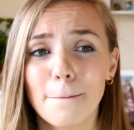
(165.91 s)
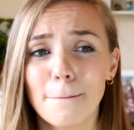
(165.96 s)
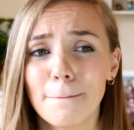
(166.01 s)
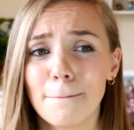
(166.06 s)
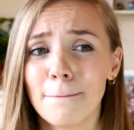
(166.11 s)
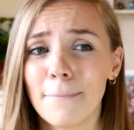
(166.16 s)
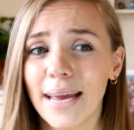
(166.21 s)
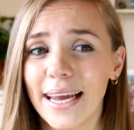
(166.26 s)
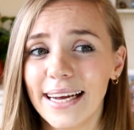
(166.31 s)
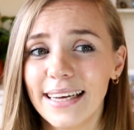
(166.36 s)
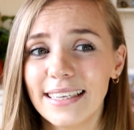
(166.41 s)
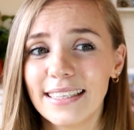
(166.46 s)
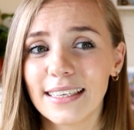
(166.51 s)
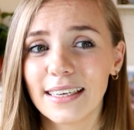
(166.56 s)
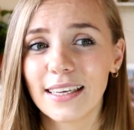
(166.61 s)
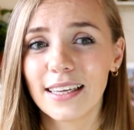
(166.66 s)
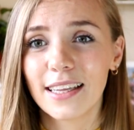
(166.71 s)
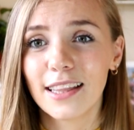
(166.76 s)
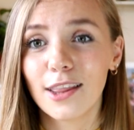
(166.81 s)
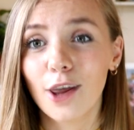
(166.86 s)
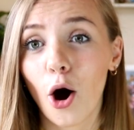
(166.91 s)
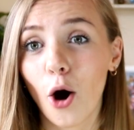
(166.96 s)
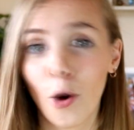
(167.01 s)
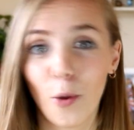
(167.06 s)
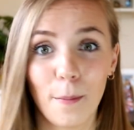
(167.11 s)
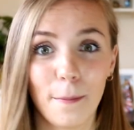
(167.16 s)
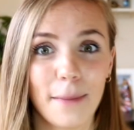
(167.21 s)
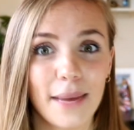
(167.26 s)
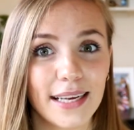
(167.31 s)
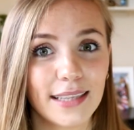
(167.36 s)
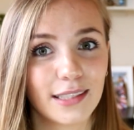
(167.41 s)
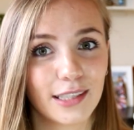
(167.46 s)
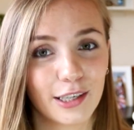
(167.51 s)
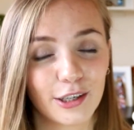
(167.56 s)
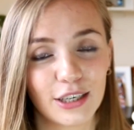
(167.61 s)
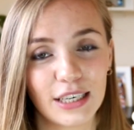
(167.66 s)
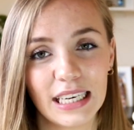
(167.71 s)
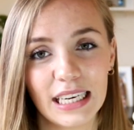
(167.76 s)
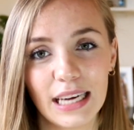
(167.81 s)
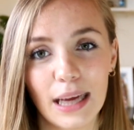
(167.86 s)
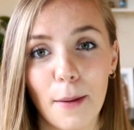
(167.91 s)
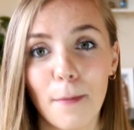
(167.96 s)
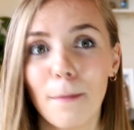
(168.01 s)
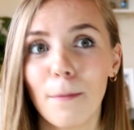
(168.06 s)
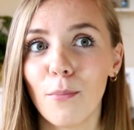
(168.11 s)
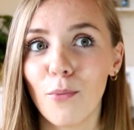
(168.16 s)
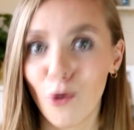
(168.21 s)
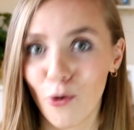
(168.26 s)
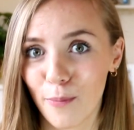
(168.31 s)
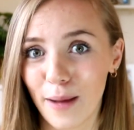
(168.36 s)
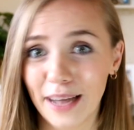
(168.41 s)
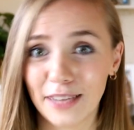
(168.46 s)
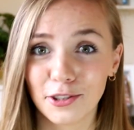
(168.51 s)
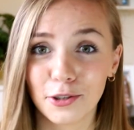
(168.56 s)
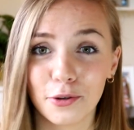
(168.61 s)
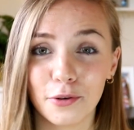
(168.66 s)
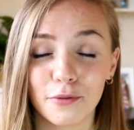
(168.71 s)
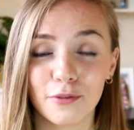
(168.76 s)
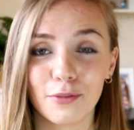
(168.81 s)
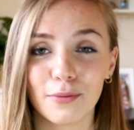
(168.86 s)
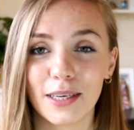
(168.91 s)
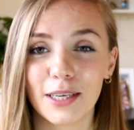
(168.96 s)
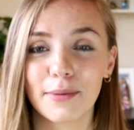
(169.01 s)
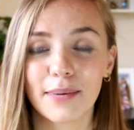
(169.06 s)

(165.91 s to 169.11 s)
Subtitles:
made the whole meet and greet more magical for me,